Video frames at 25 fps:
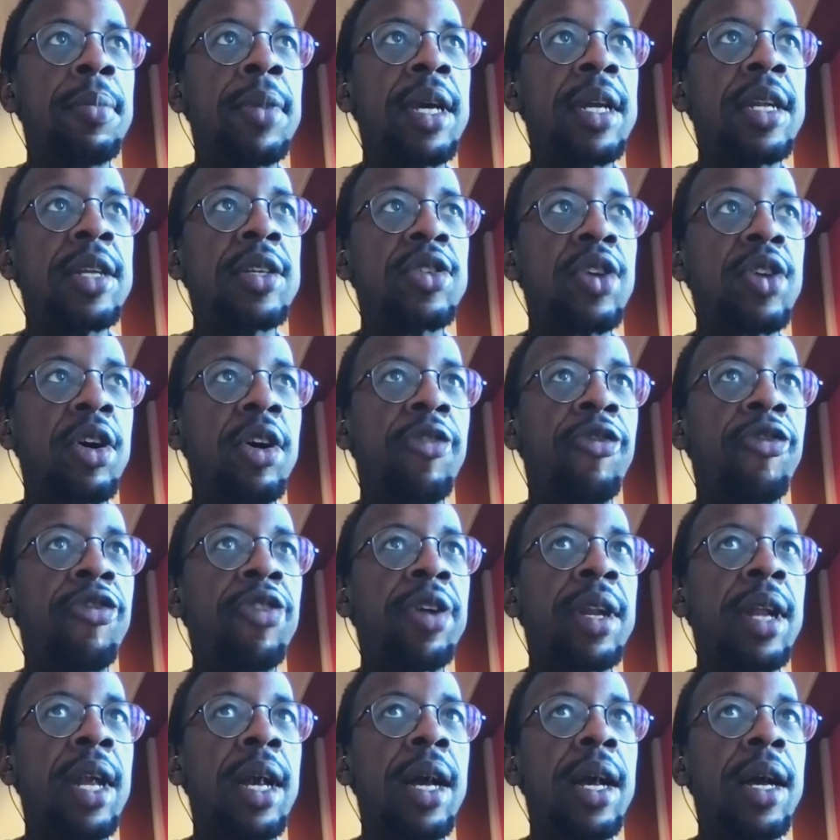it is
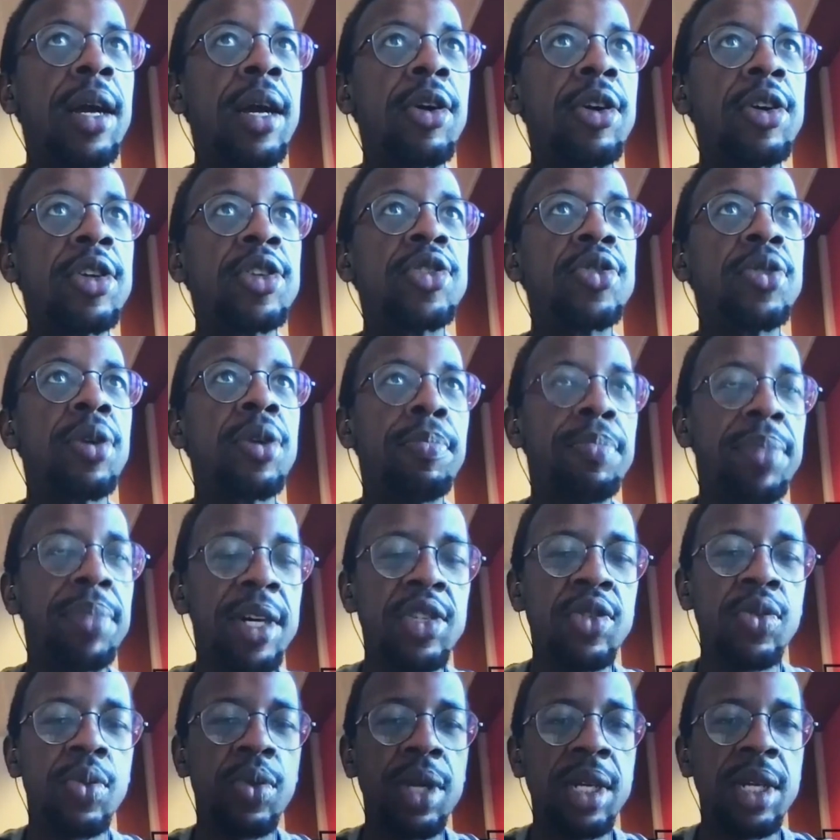often also a
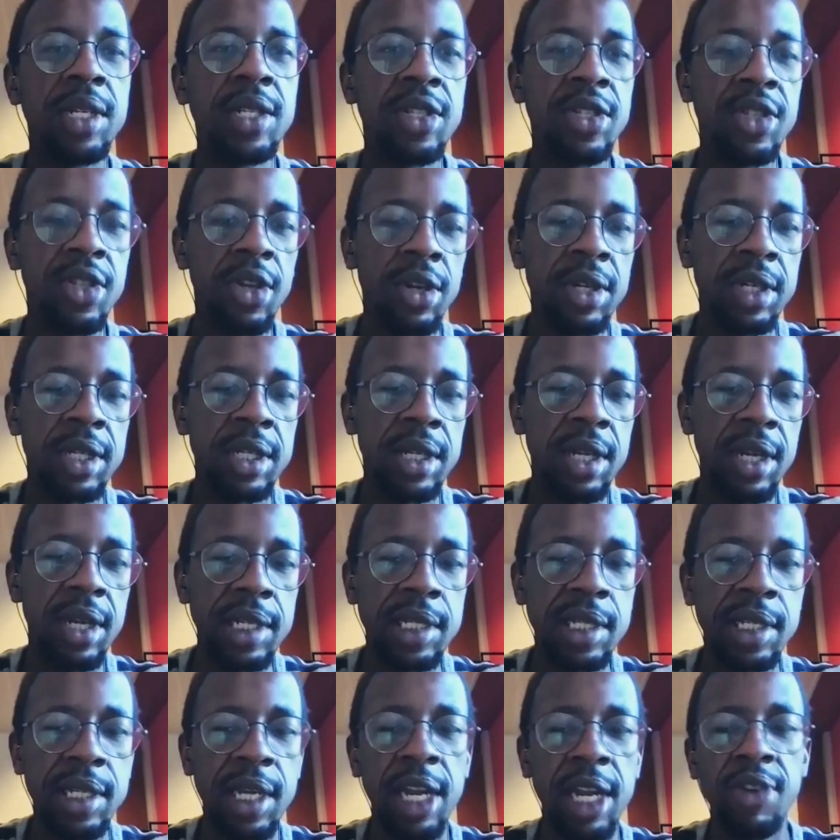buzzword that is not,
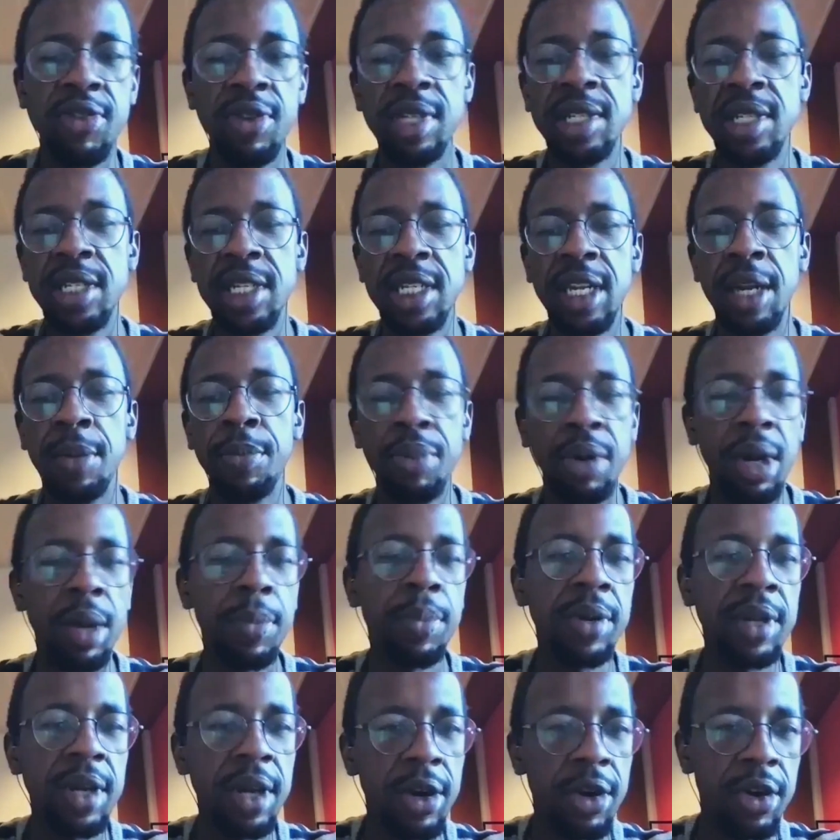let's say, translated
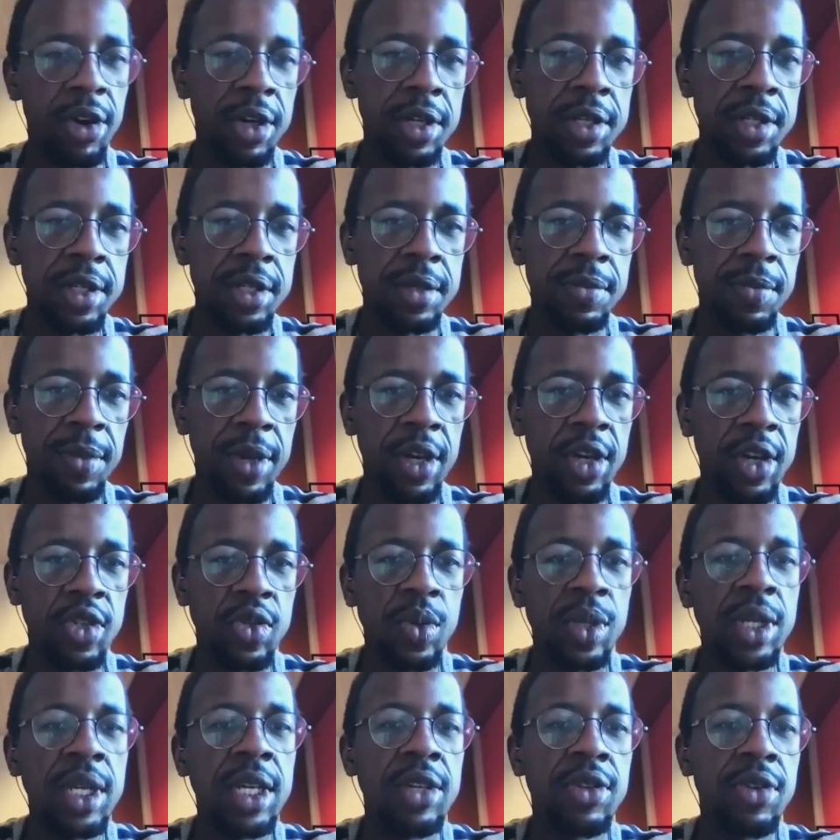properly across,
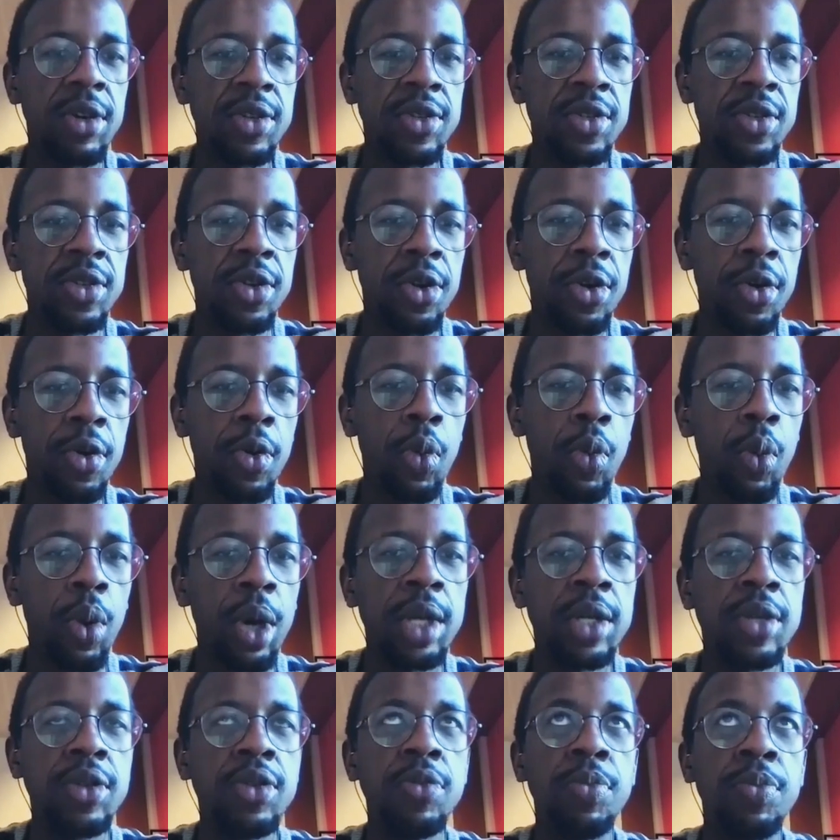because we need to also know,
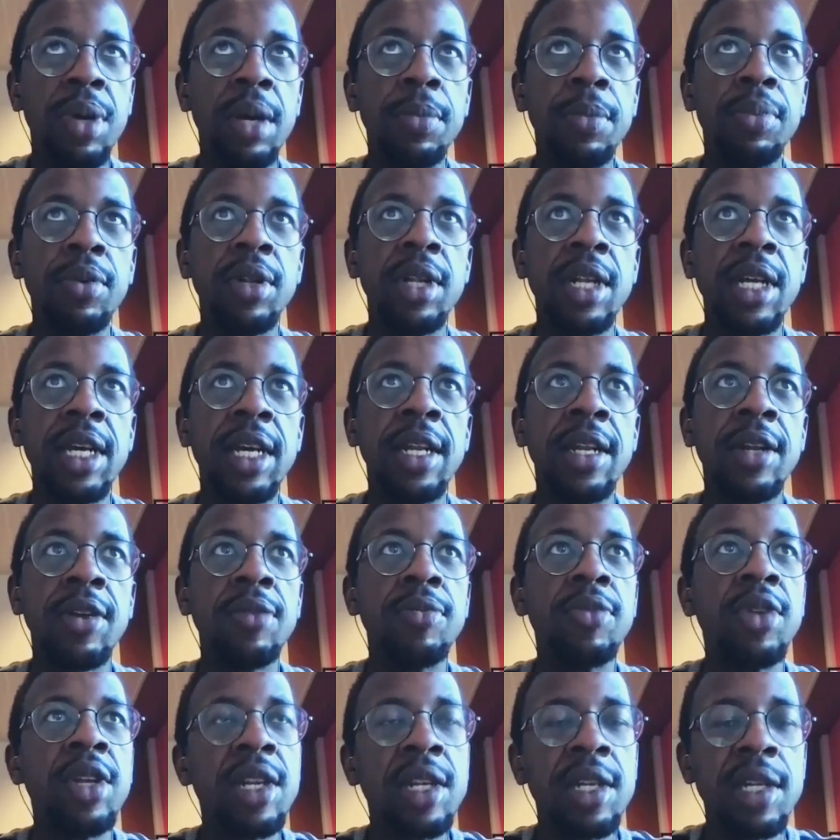what do people in
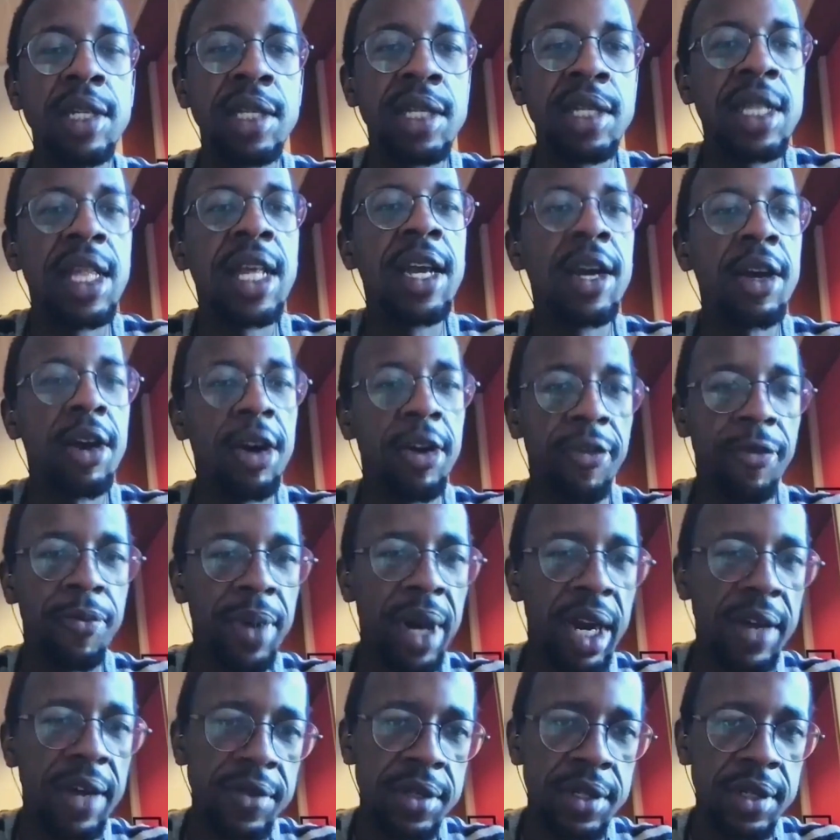communities think
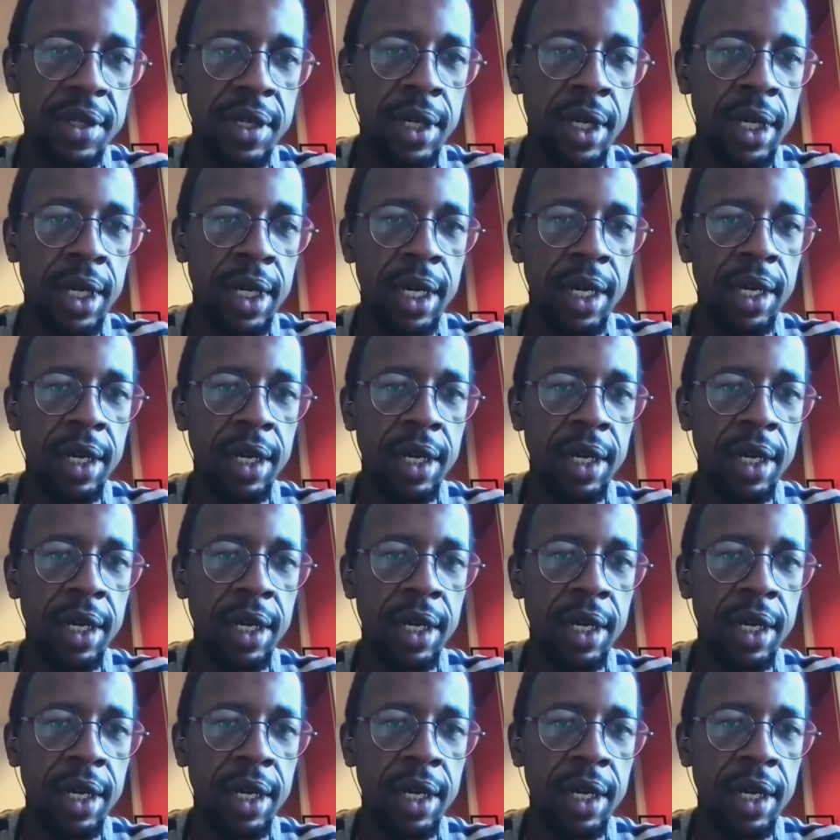of privacy?